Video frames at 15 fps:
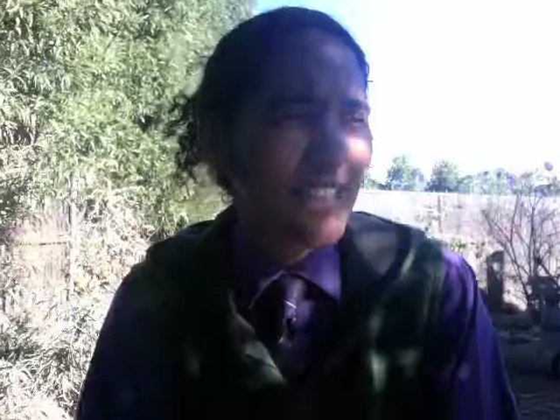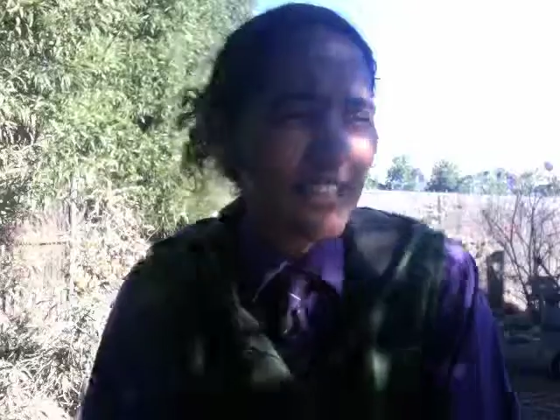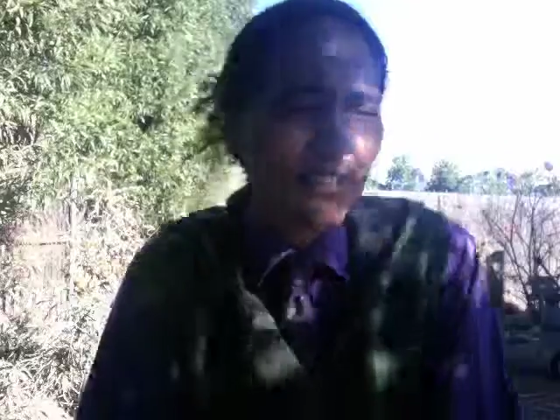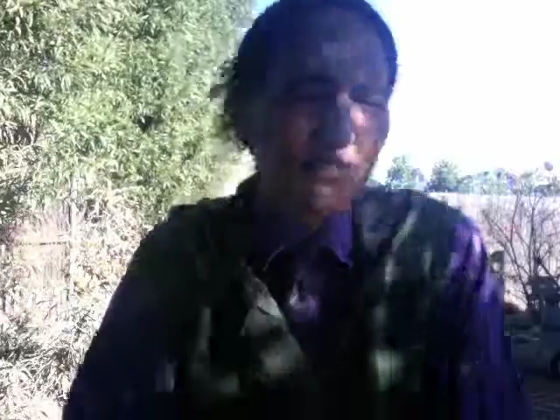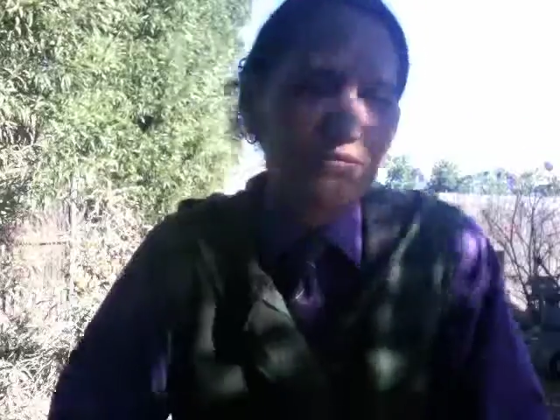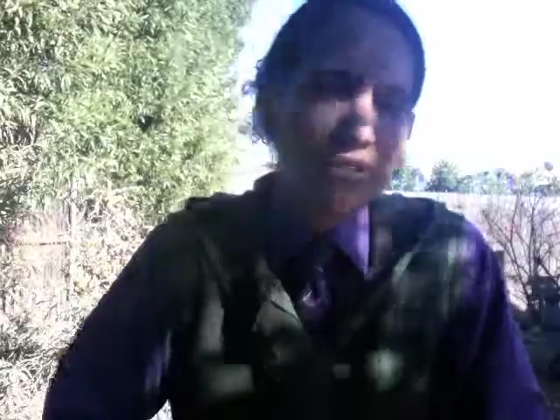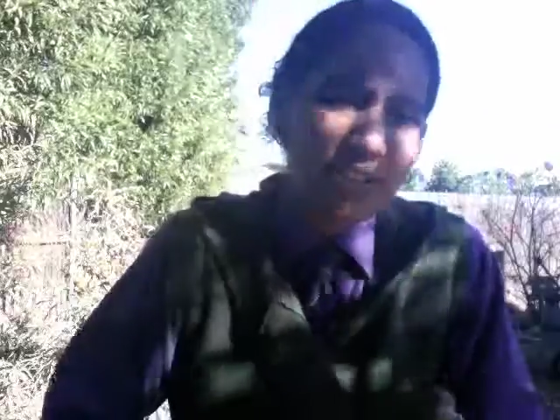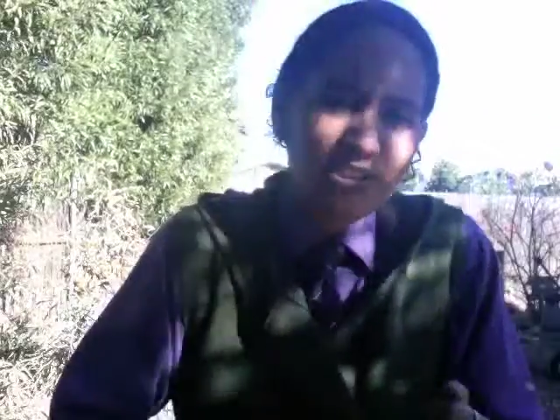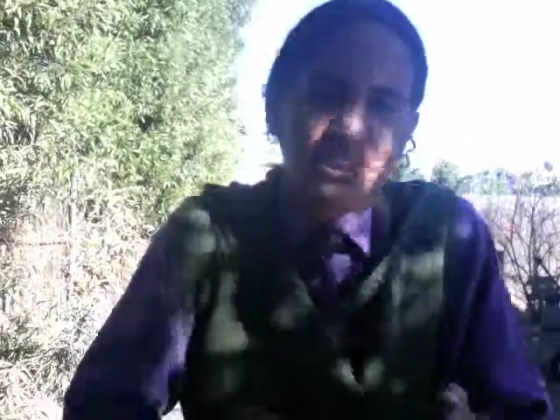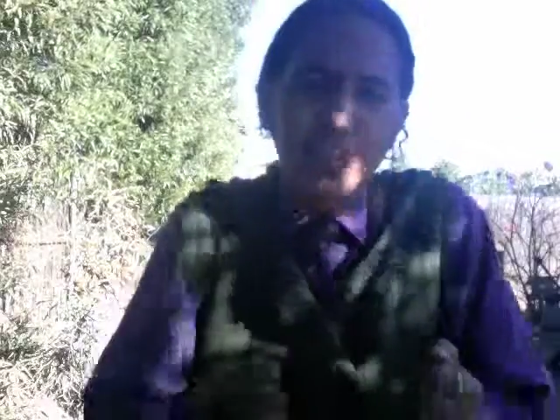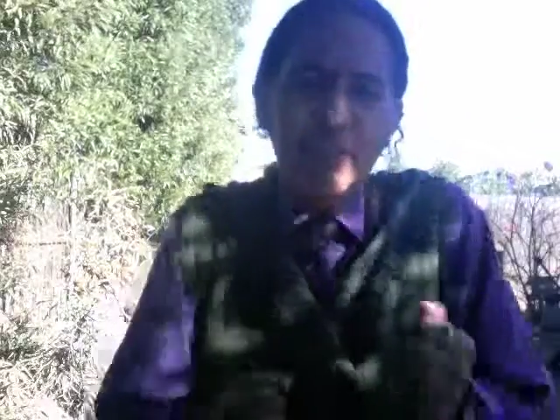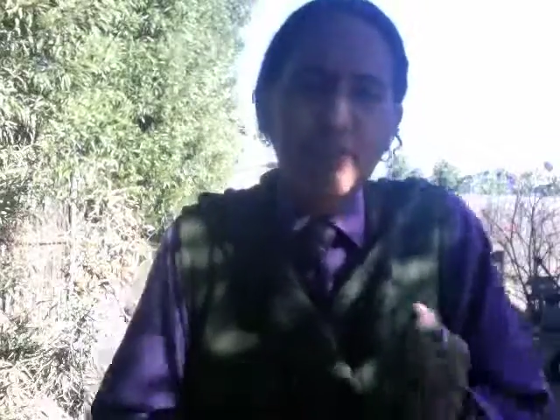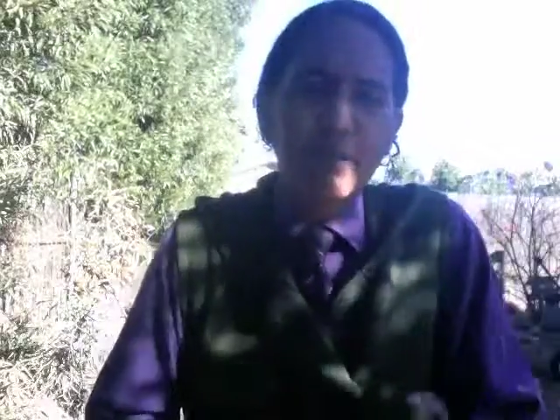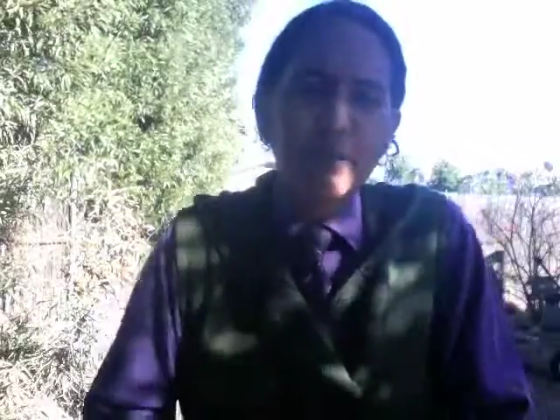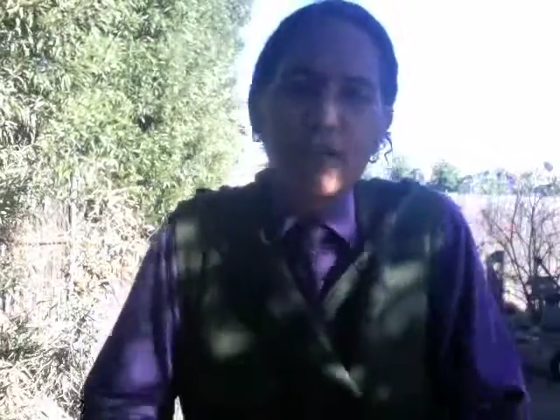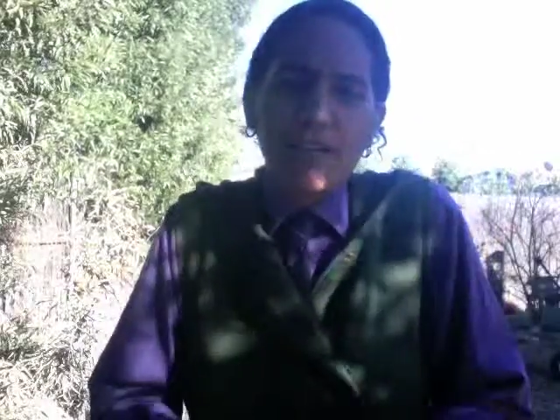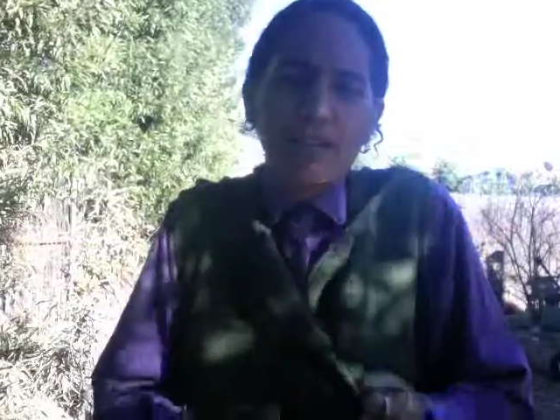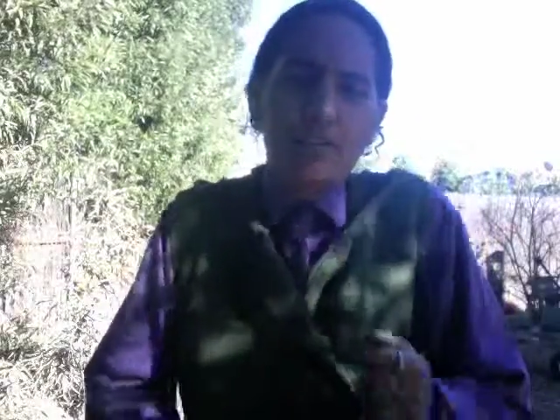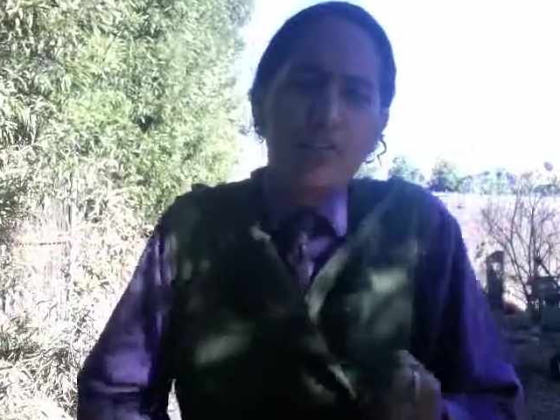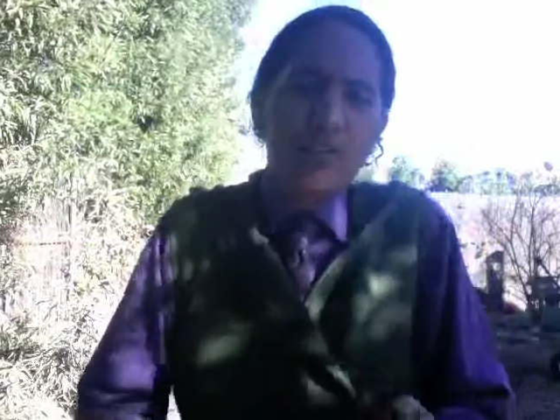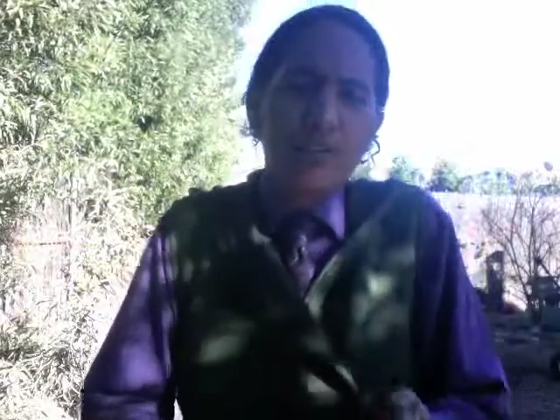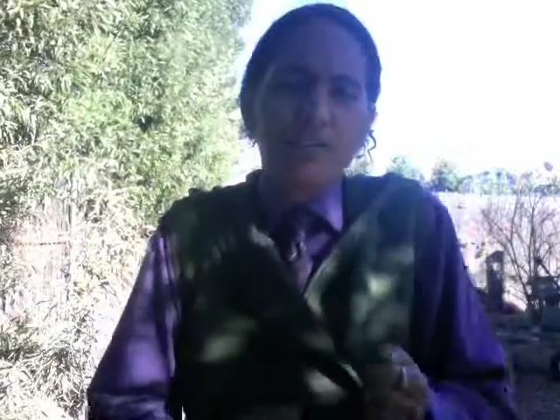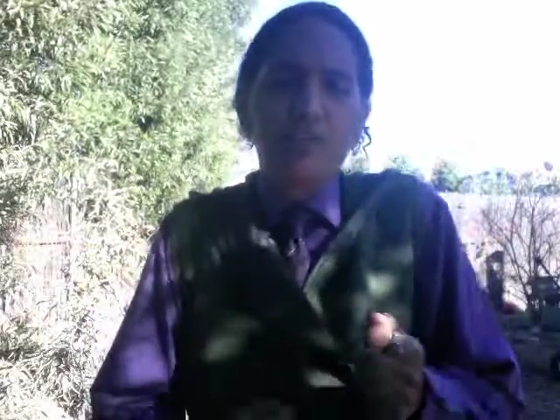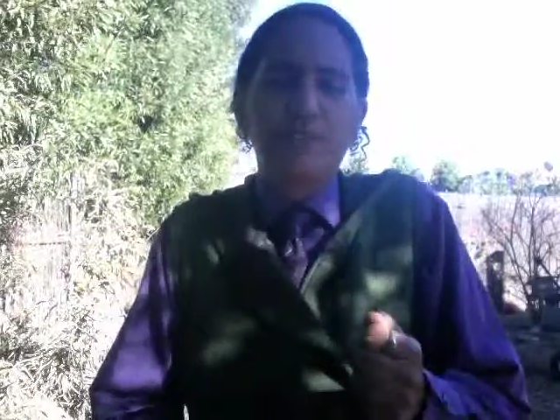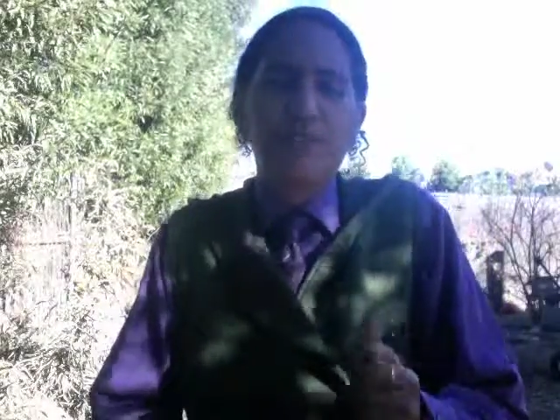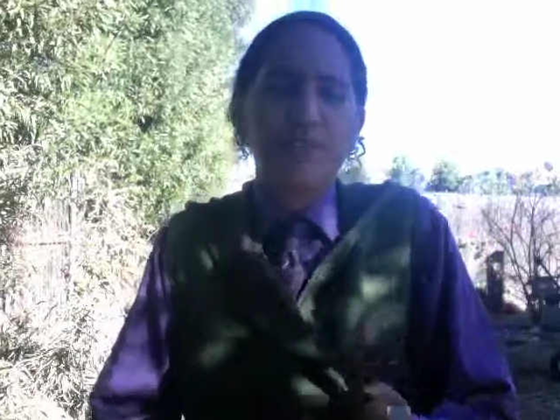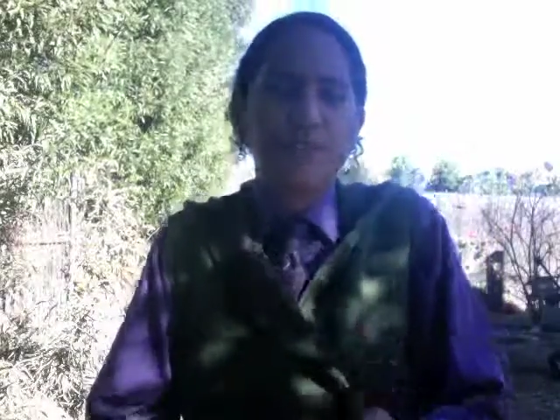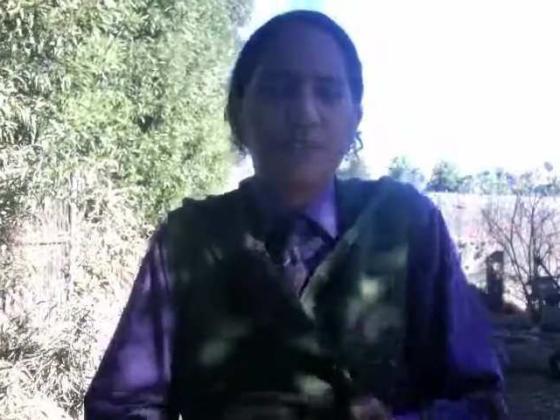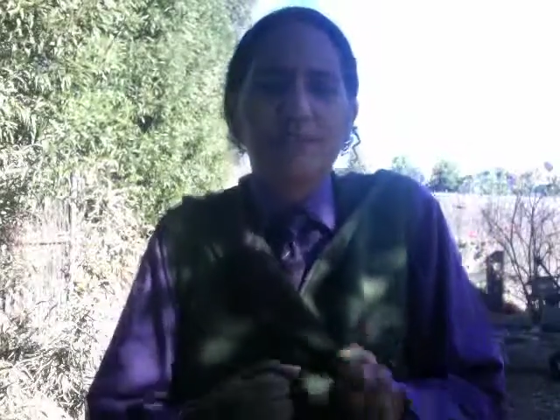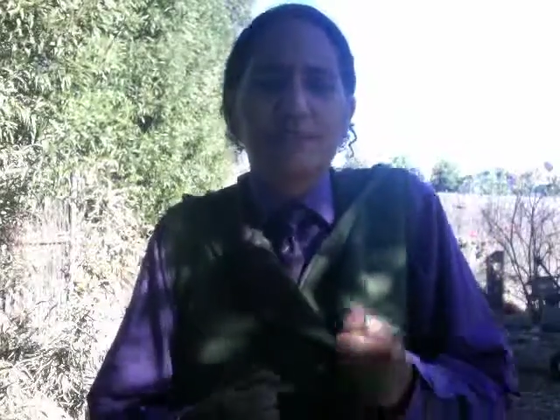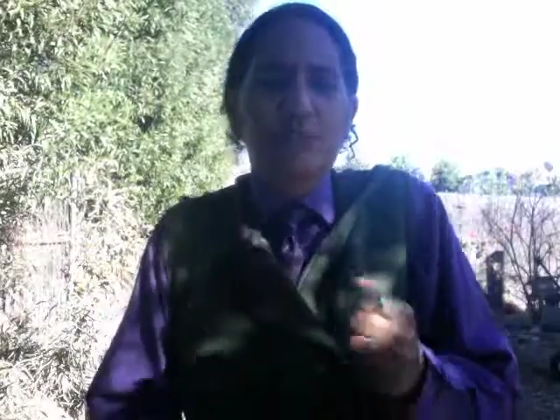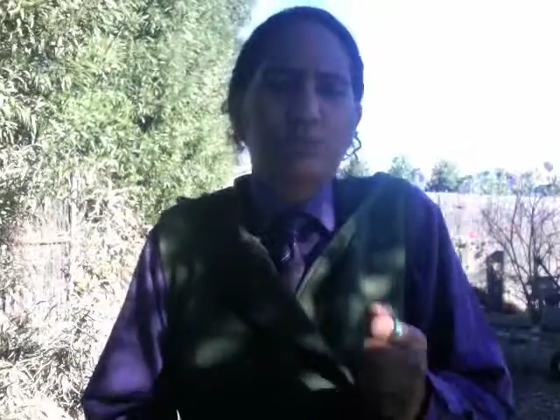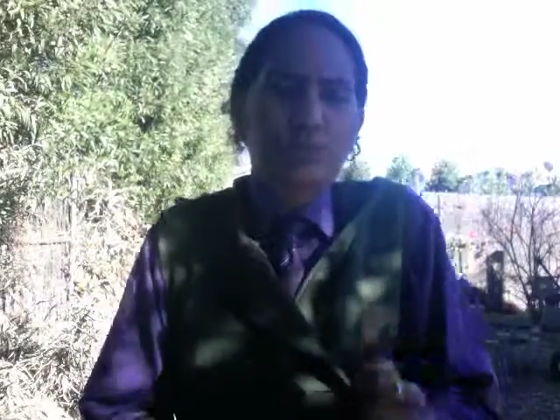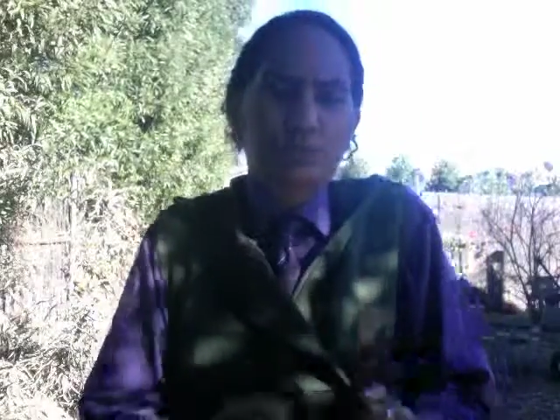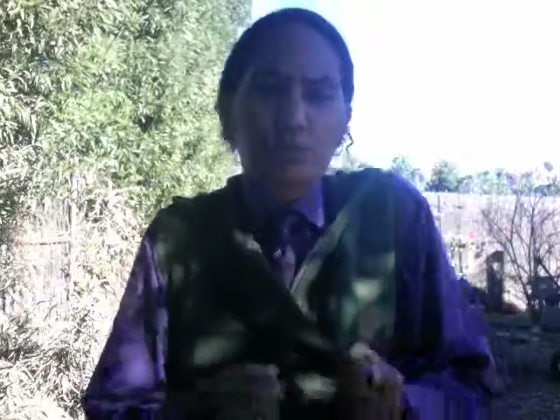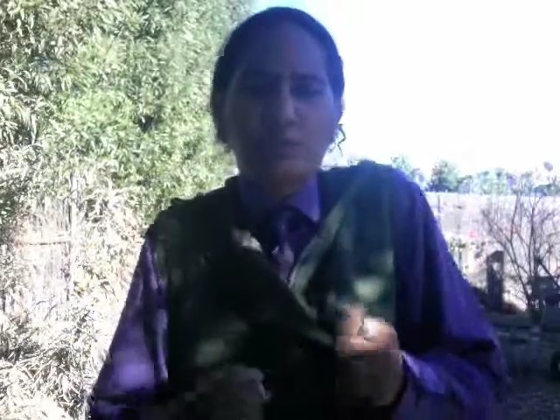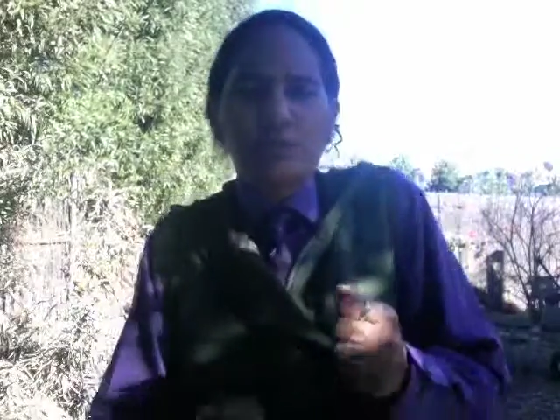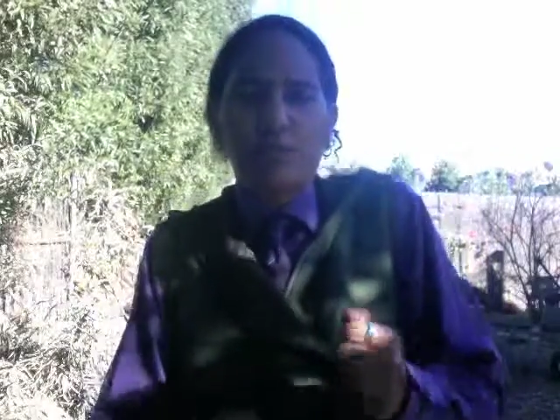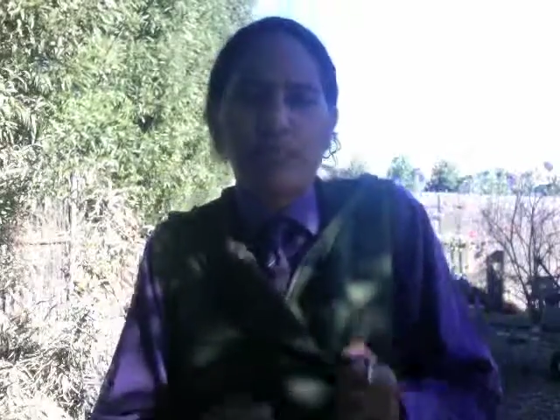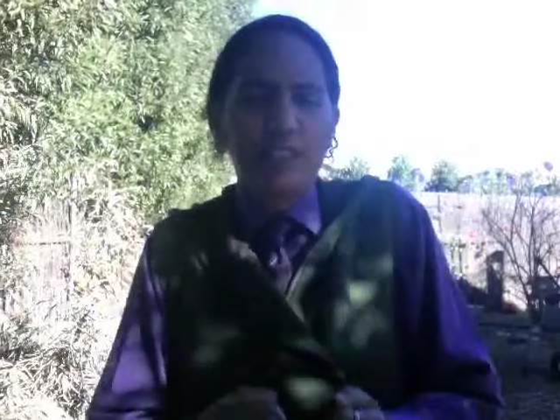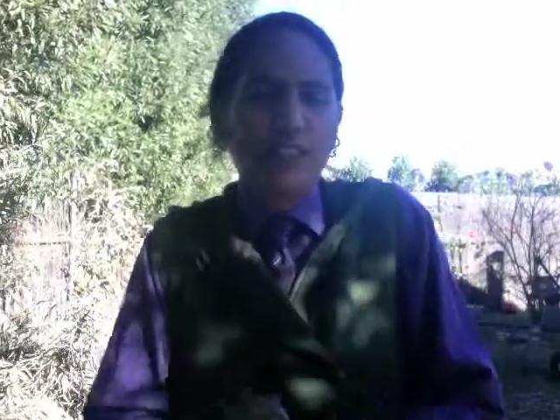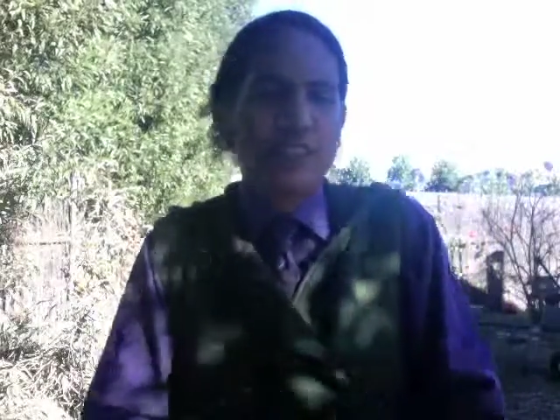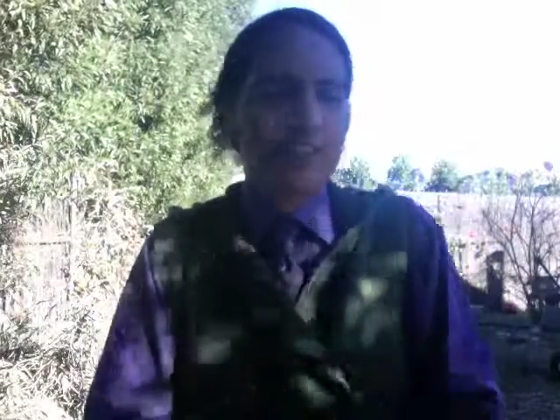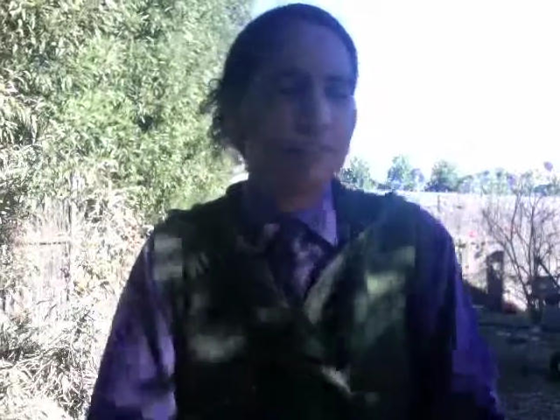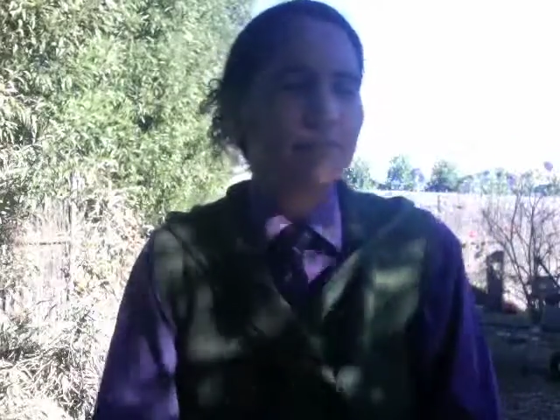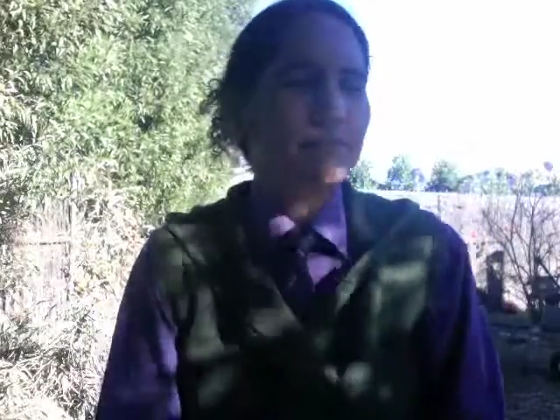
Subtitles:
I go rushing up on my horse, and we're, you know.